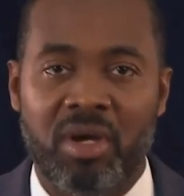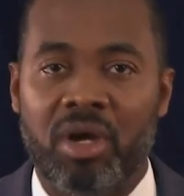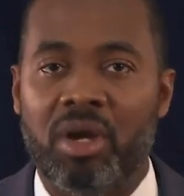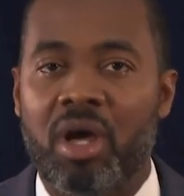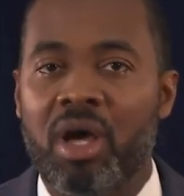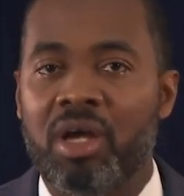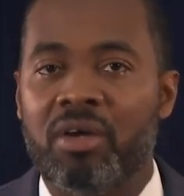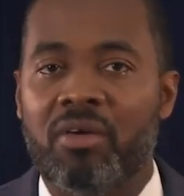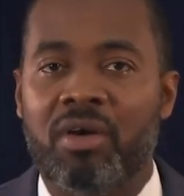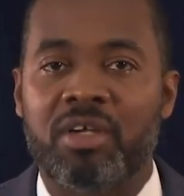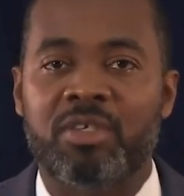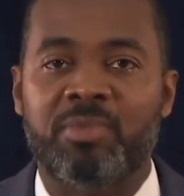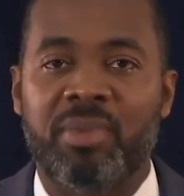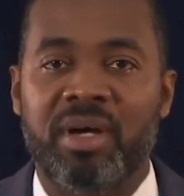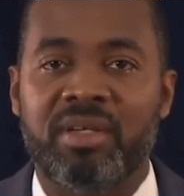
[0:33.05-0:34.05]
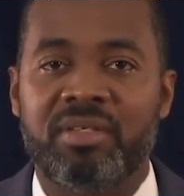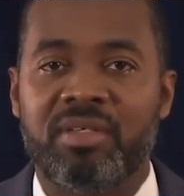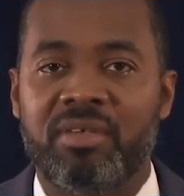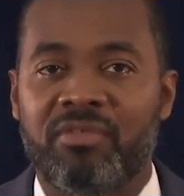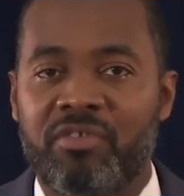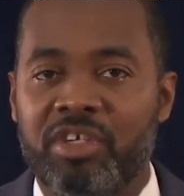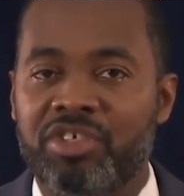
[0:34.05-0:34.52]
on hot cross buns
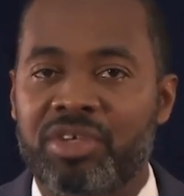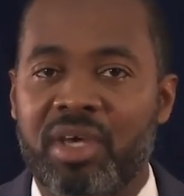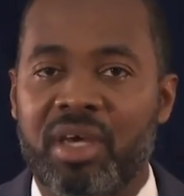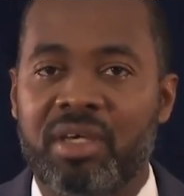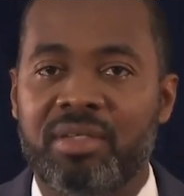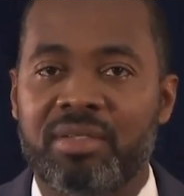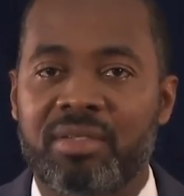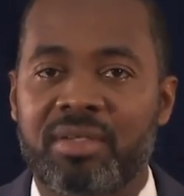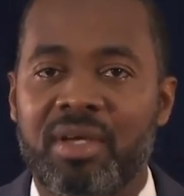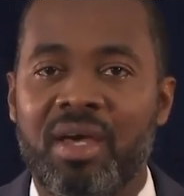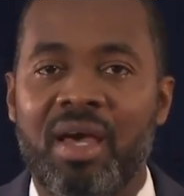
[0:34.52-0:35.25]
and fish cakes,